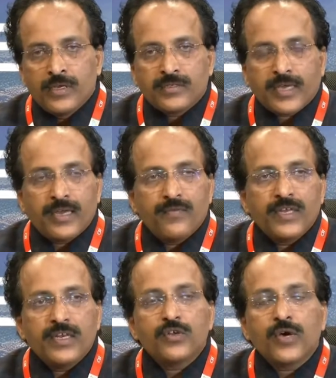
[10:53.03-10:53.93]
Second,
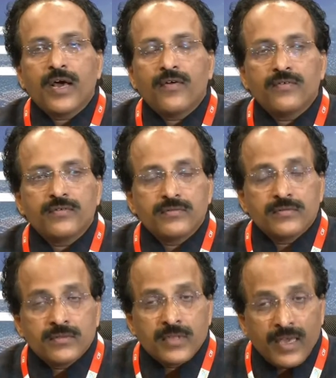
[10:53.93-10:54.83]
we need to have
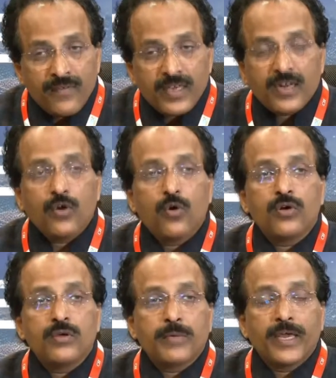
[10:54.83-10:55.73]
heavier
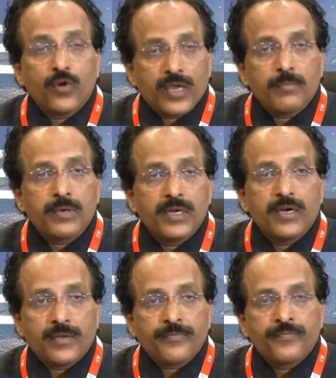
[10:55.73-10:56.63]
load payload
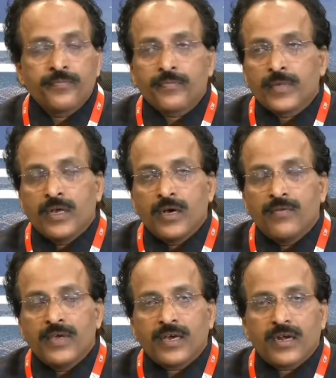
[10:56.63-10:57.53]
capability.
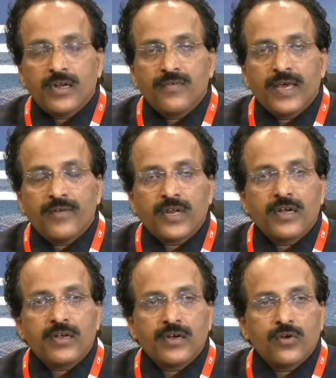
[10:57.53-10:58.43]
We have
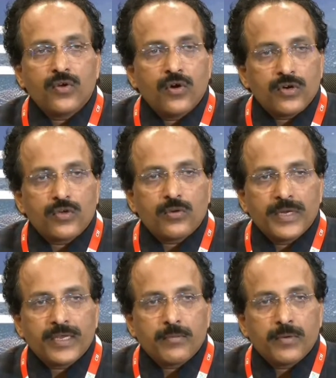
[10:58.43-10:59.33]
10 ton to low Earth
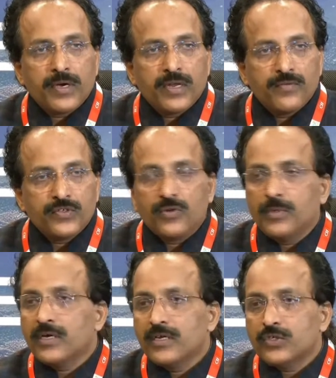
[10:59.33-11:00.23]
orbit capability, which will
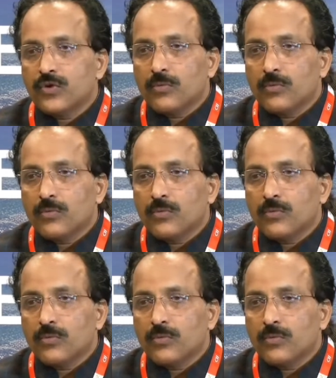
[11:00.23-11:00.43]
be increased to